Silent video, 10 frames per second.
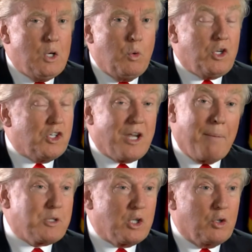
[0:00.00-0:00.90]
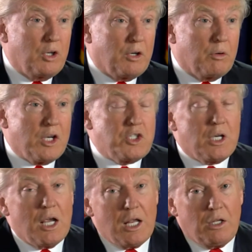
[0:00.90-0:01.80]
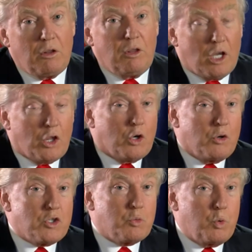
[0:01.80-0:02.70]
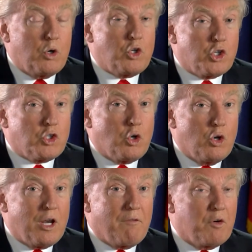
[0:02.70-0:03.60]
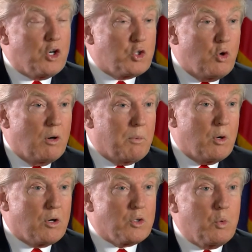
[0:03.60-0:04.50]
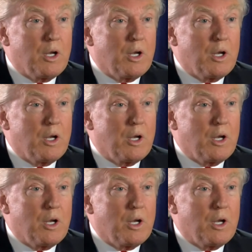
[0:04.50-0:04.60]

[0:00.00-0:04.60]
which is absolutely crazy. And the other is we're just going to have very strong borders.